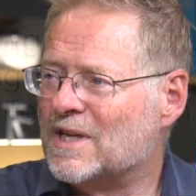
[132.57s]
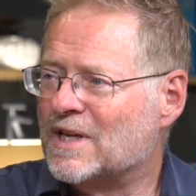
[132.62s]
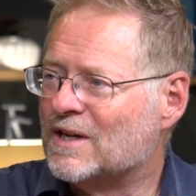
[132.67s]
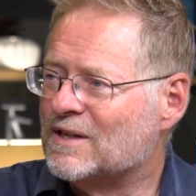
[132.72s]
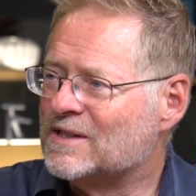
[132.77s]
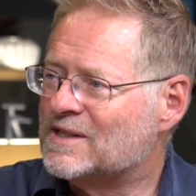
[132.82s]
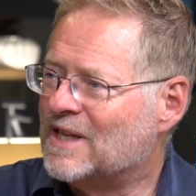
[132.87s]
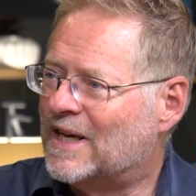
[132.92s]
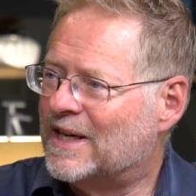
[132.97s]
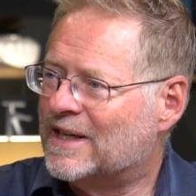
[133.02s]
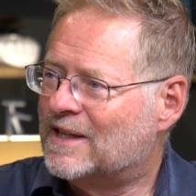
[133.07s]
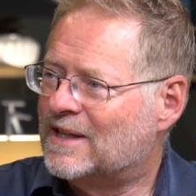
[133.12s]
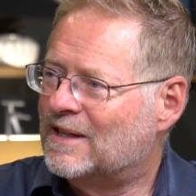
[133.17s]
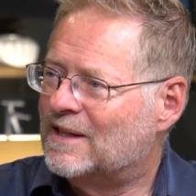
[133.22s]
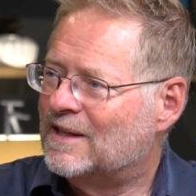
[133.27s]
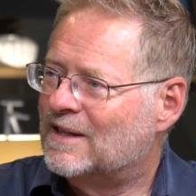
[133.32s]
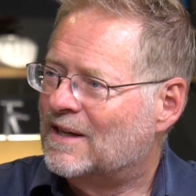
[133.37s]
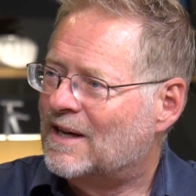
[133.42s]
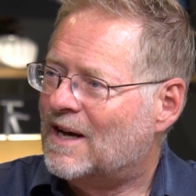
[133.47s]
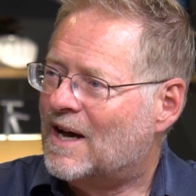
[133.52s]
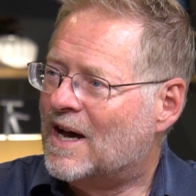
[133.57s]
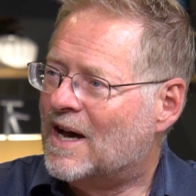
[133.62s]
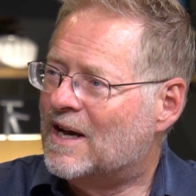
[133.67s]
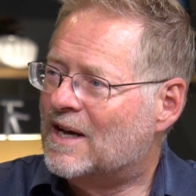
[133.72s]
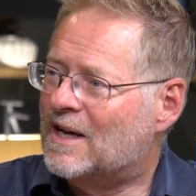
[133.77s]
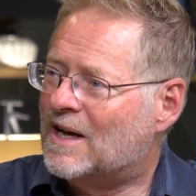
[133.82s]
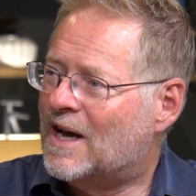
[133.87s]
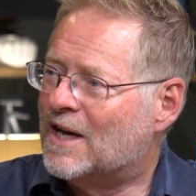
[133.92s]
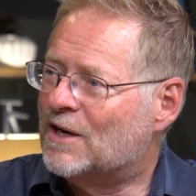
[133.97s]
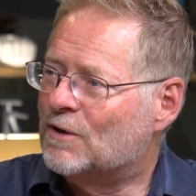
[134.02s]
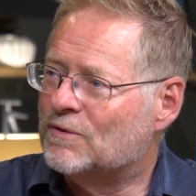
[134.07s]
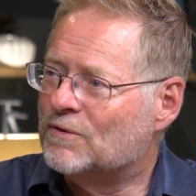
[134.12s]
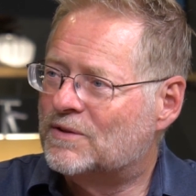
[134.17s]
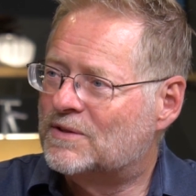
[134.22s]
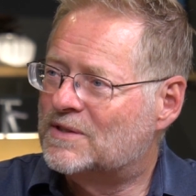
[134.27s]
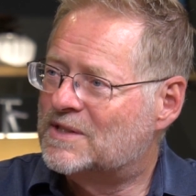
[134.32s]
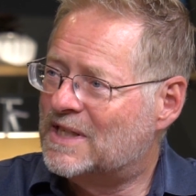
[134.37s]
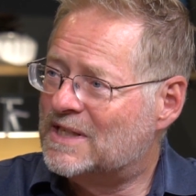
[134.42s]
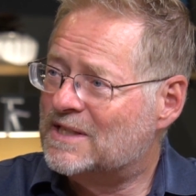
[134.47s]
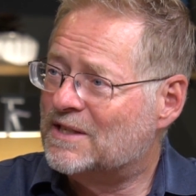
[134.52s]
me there is like, I, I don't
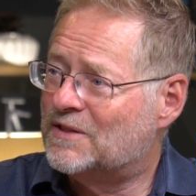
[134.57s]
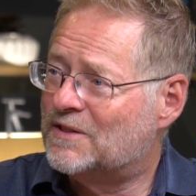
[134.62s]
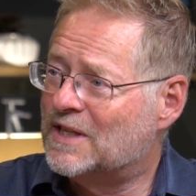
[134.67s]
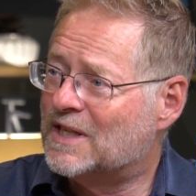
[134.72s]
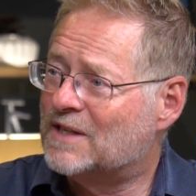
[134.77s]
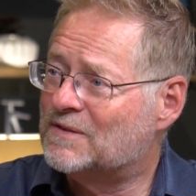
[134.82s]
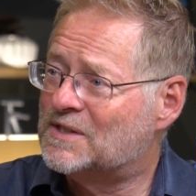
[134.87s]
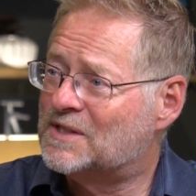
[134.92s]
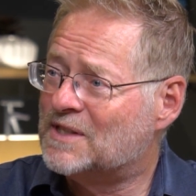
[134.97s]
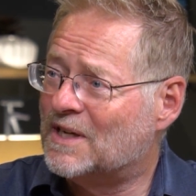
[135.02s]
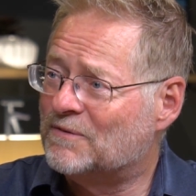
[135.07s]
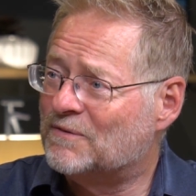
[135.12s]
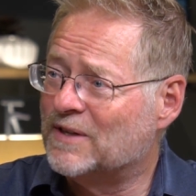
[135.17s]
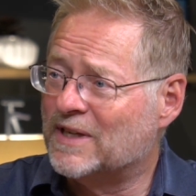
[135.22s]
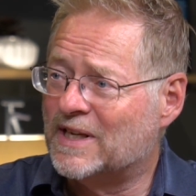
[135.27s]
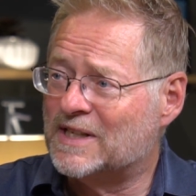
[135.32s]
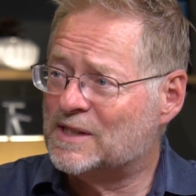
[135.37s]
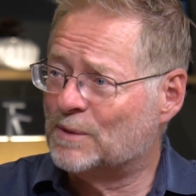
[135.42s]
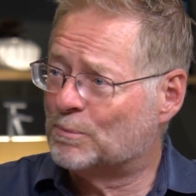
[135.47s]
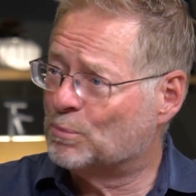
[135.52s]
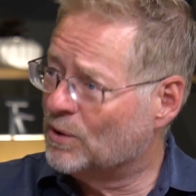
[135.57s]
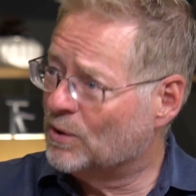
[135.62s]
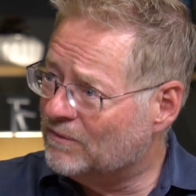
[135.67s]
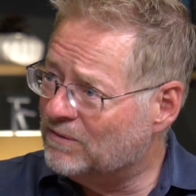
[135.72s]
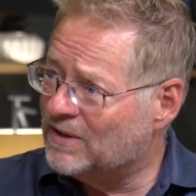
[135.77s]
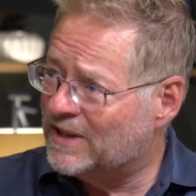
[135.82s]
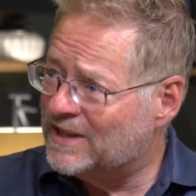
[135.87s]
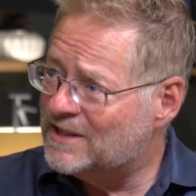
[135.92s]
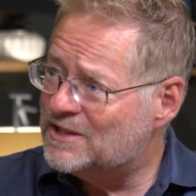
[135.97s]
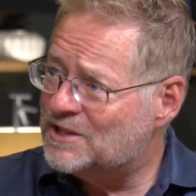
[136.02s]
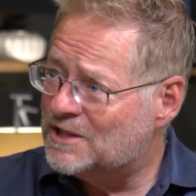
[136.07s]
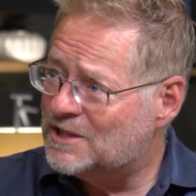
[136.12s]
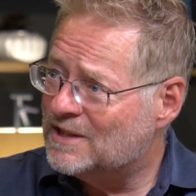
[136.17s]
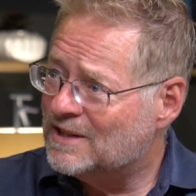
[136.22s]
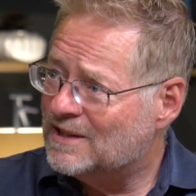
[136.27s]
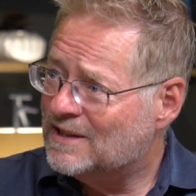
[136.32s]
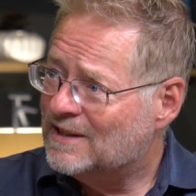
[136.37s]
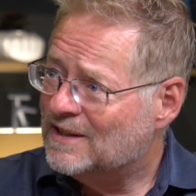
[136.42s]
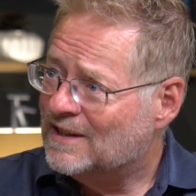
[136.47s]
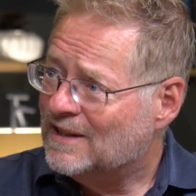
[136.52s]
tend to think of suffering as a privilege.
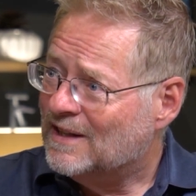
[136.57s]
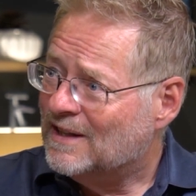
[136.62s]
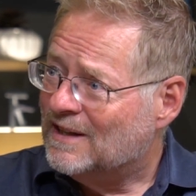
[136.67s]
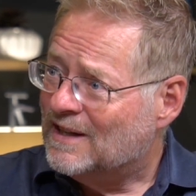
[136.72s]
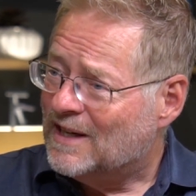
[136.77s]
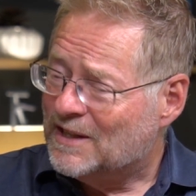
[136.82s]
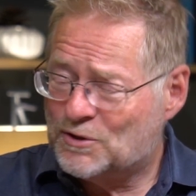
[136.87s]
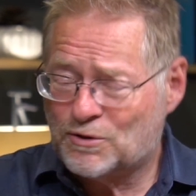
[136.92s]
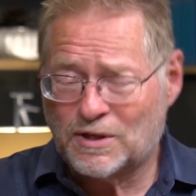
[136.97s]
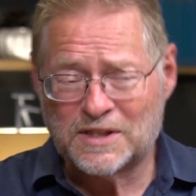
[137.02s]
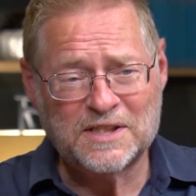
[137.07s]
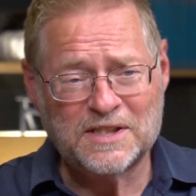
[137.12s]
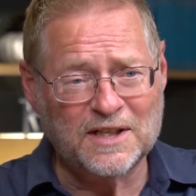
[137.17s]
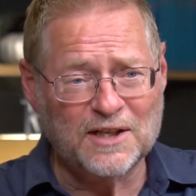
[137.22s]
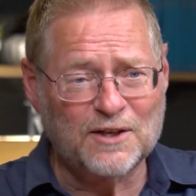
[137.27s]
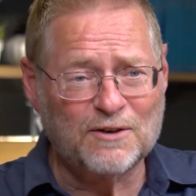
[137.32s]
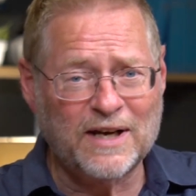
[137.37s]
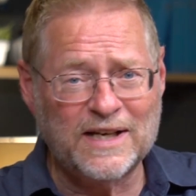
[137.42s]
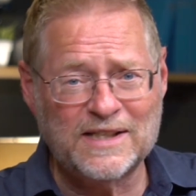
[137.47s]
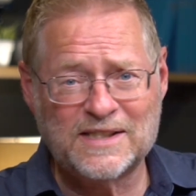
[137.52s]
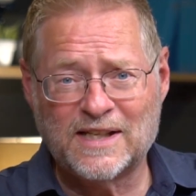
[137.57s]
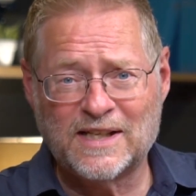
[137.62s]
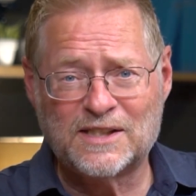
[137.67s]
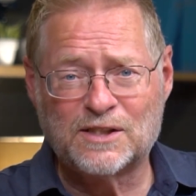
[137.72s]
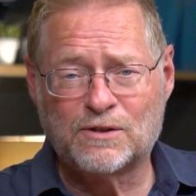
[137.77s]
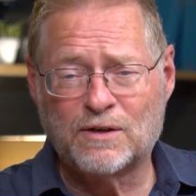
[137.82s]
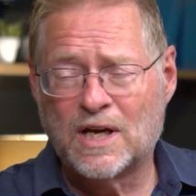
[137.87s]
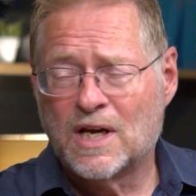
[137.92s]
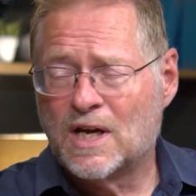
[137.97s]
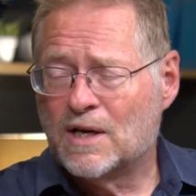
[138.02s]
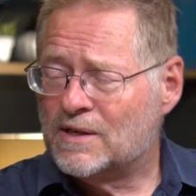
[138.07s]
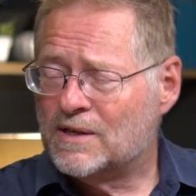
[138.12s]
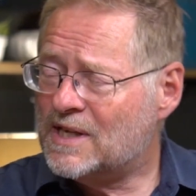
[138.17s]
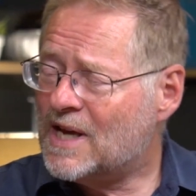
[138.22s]
Right. Uh, trusting in Christ, that's great.